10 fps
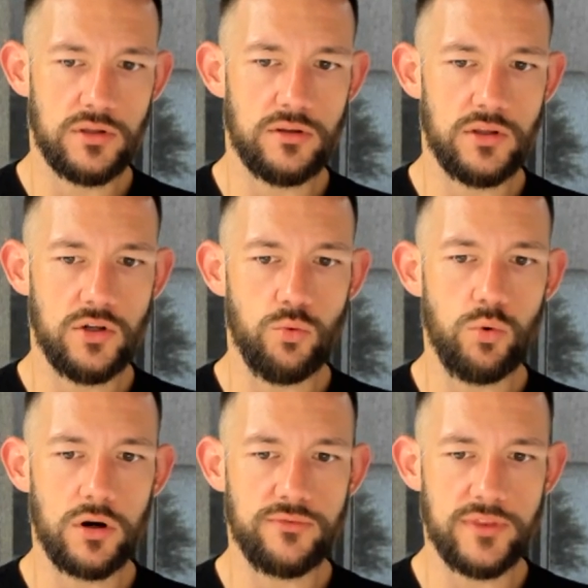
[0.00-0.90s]

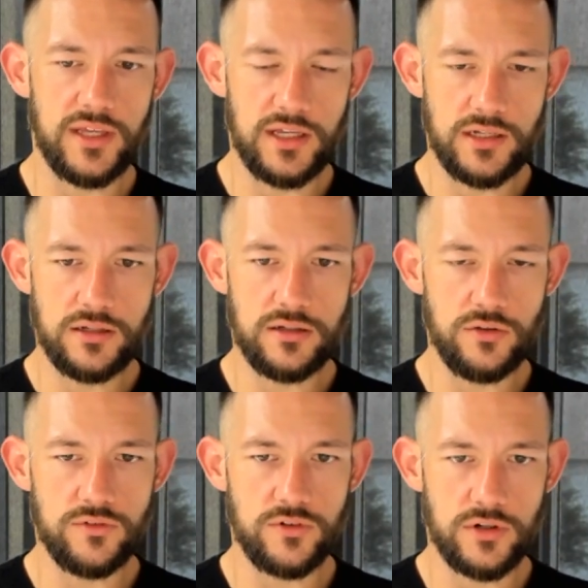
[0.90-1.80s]
work for the end
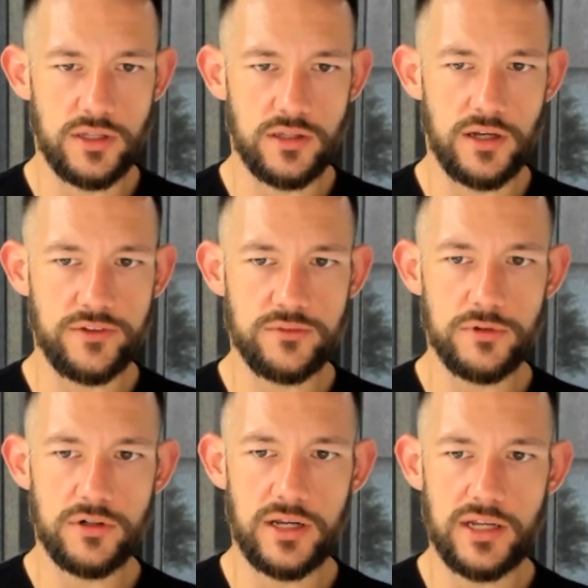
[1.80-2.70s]
user and the
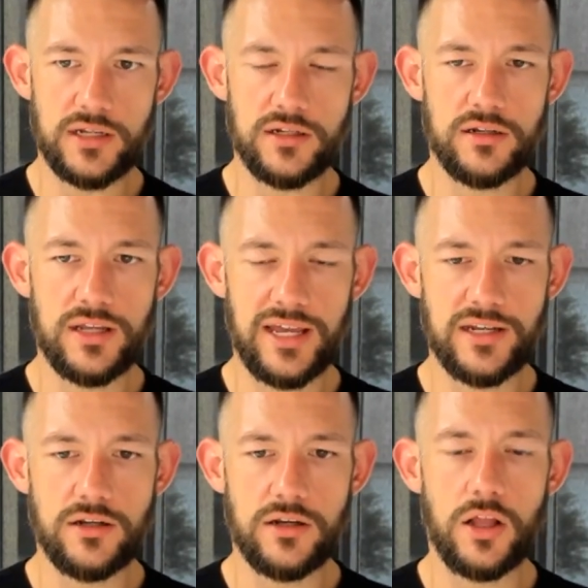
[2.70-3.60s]
customer.
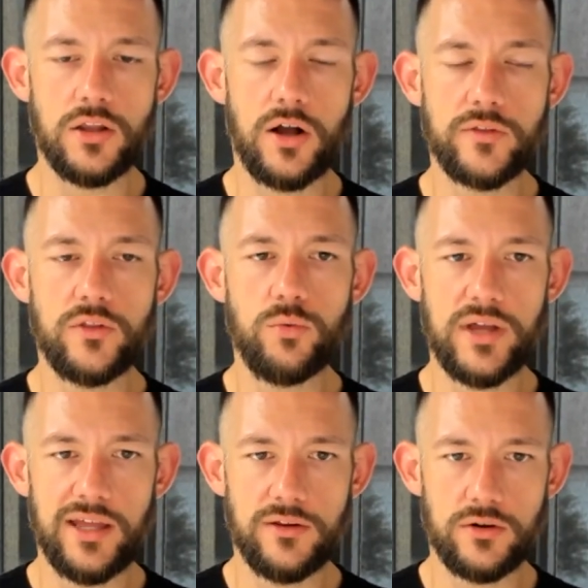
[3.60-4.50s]
And along the
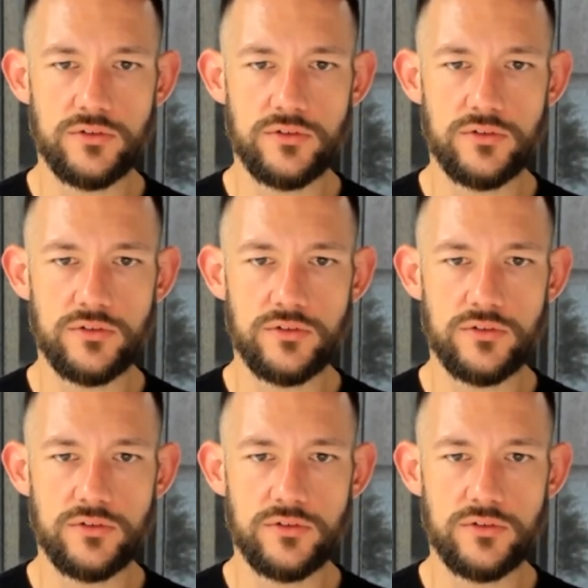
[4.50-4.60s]
way, there are